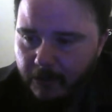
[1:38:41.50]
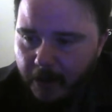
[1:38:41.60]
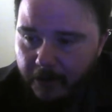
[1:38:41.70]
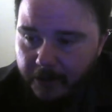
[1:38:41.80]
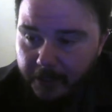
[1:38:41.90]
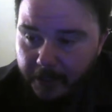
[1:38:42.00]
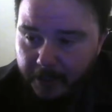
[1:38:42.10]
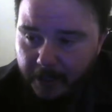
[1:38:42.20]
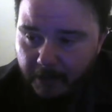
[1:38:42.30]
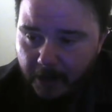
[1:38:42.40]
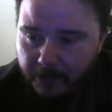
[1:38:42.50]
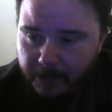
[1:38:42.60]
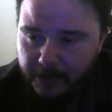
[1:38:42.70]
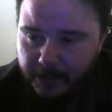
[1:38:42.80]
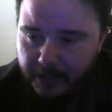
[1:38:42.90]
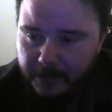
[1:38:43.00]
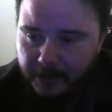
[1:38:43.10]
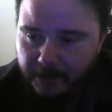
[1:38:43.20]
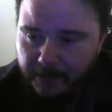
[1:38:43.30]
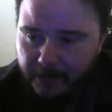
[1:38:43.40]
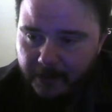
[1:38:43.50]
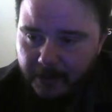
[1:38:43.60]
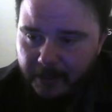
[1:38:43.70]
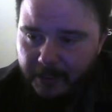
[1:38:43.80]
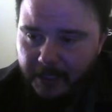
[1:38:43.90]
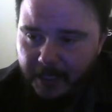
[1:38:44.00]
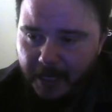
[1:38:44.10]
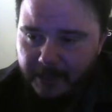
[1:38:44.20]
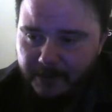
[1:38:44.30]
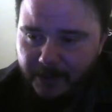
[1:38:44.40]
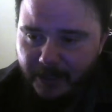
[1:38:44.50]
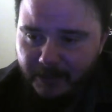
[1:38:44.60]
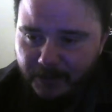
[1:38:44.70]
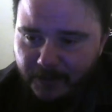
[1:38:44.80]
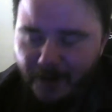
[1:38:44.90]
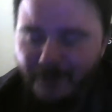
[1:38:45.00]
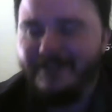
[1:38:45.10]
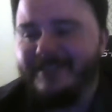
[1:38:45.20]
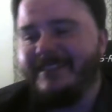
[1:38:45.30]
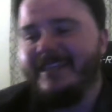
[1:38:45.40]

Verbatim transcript: surrounded and to come out with his hands up. He gasped and hung up the phone.